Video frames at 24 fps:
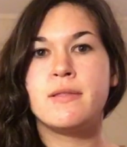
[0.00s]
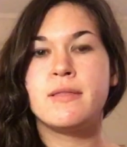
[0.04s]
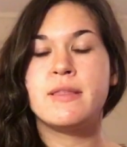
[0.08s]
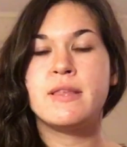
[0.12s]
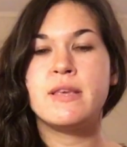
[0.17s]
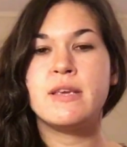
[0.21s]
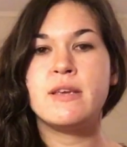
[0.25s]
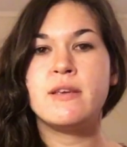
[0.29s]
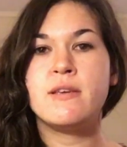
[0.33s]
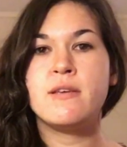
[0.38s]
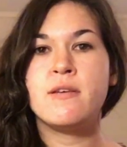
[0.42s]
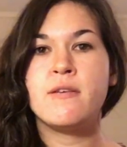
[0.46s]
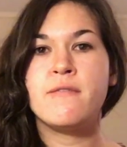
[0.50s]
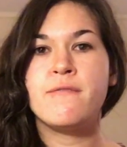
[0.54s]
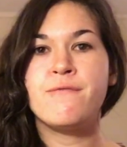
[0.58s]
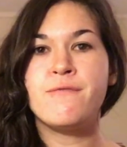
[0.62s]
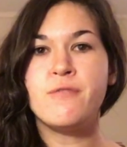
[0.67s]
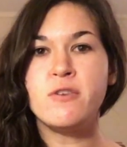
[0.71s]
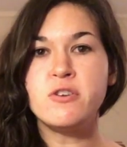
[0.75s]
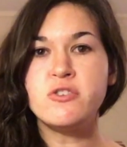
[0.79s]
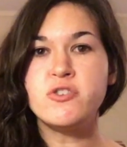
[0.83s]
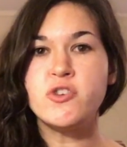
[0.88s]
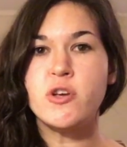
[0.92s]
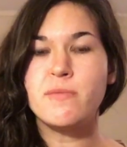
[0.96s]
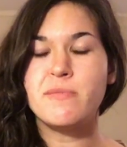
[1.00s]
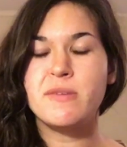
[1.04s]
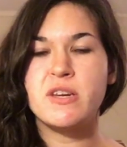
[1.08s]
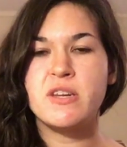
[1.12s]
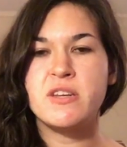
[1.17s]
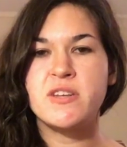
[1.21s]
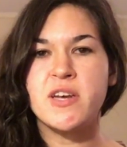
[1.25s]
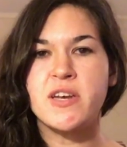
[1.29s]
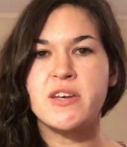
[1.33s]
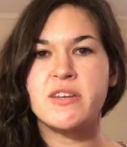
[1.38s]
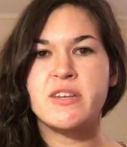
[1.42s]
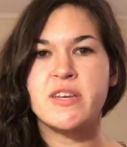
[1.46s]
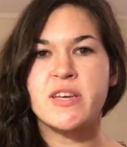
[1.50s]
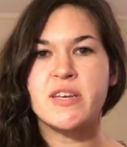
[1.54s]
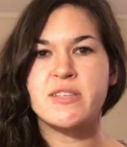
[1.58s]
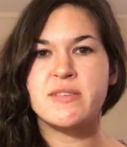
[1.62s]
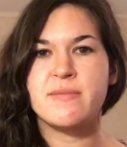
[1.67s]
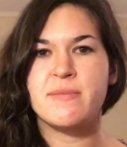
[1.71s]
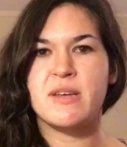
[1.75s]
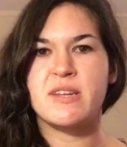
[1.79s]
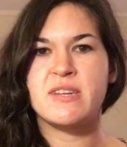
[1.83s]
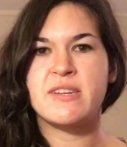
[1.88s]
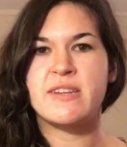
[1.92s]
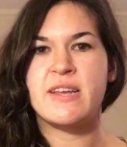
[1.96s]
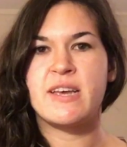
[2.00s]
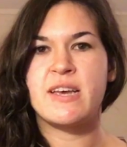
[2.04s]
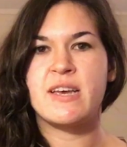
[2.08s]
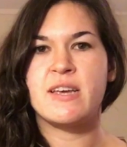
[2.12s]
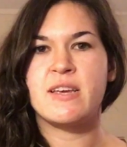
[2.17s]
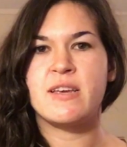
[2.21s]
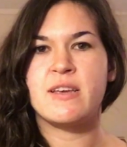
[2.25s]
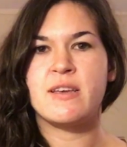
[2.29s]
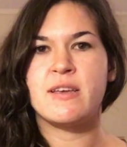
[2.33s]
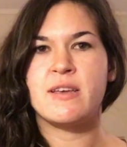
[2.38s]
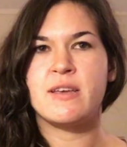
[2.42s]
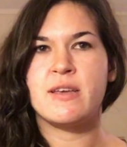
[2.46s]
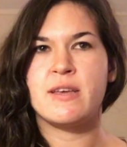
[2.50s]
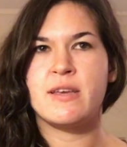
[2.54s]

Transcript: The first show I'm going to talk to you guys about today